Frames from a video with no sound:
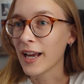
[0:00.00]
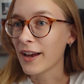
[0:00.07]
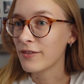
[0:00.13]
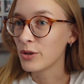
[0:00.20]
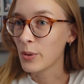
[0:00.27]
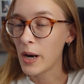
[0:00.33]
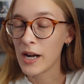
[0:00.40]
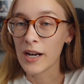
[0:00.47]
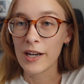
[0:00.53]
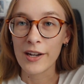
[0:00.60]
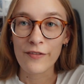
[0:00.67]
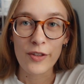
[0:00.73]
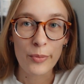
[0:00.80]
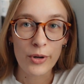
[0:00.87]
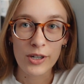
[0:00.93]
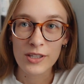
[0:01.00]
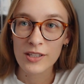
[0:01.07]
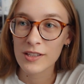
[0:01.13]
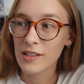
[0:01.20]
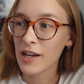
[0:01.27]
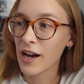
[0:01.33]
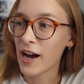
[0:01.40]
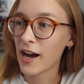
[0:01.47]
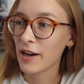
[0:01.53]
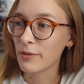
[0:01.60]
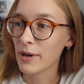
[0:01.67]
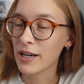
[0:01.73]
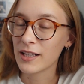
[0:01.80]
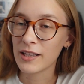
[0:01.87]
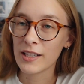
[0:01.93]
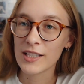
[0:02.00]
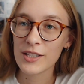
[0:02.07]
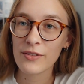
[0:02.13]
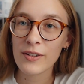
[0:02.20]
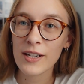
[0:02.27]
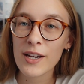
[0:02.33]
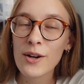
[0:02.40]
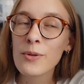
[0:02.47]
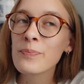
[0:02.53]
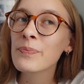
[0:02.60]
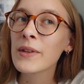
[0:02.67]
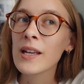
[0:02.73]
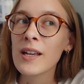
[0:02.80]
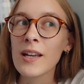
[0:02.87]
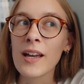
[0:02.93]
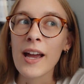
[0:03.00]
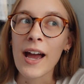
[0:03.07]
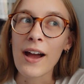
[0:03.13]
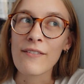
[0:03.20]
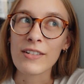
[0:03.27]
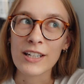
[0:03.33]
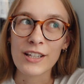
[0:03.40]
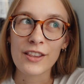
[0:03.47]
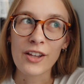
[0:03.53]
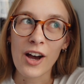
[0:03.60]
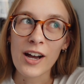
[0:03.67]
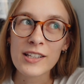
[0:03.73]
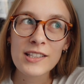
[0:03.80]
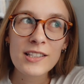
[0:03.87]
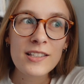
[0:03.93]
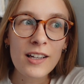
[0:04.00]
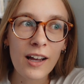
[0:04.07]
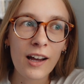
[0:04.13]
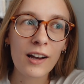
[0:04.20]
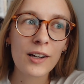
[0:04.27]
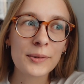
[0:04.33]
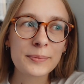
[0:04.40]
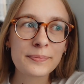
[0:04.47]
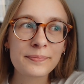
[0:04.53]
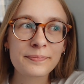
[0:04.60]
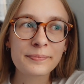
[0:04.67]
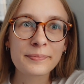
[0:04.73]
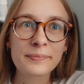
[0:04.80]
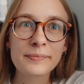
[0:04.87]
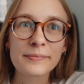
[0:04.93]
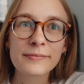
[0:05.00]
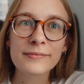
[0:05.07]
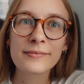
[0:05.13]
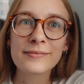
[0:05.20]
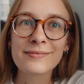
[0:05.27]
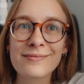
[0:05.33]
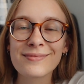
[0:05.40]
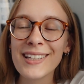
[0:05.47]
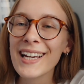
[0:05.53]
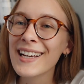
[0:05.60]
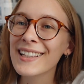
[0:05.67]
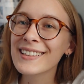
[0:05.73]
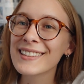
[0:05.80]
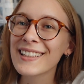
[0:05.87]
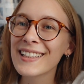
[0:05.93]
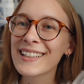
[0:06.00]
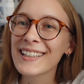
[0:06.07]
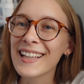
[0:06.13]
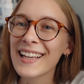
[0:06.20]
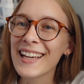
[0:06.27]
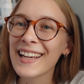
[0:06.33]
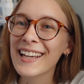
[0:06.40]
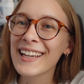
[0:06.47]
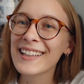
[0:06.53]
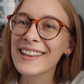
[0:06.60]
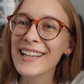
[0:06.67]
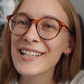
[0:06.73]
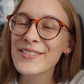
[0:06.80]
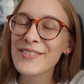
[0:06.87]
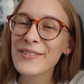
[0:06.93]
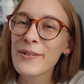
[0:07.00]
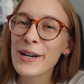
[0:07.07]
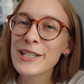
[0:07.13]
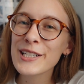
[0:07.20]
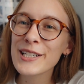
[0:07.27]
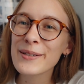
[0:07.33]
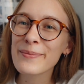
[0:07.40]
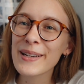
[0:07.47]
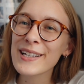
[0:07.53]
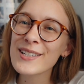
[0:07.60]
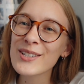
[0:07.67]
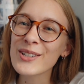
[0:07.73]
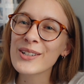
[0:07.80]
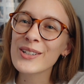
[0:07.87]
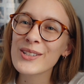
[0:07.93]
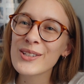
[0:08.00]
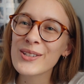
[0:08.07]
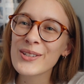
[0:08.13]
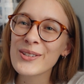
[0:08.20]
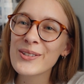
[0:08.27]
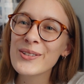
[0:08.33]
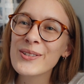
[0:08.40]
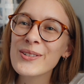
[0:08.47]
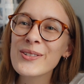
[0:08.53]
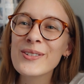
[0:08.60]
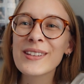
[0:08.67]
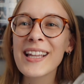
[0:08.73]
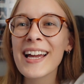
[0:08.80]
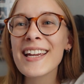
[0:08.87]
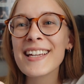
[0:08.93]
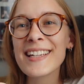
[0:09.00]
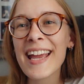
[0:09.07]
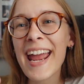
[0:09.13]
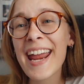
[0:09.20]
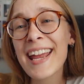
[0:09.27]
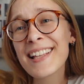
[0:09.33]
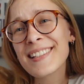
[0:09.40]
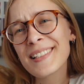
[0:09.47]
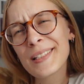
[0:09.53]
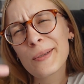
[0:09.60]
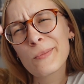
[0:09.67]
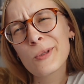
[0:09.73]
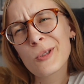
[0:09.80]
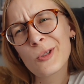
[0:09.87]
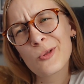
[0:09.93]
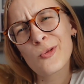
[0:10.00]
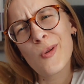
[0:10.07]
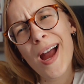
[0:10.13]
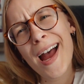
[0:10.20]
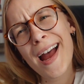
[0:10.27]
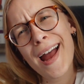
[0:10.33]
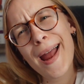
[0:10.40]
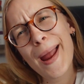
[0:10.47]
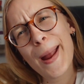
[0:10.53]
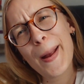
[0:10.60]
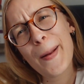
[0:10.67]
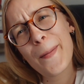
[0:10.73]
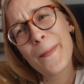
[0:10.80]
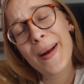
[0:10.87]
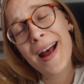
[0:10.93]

Have you read any of the books that I read in this video? Have any thoughts? Yeah. And thanks for watching. Make sure to like and subscribe.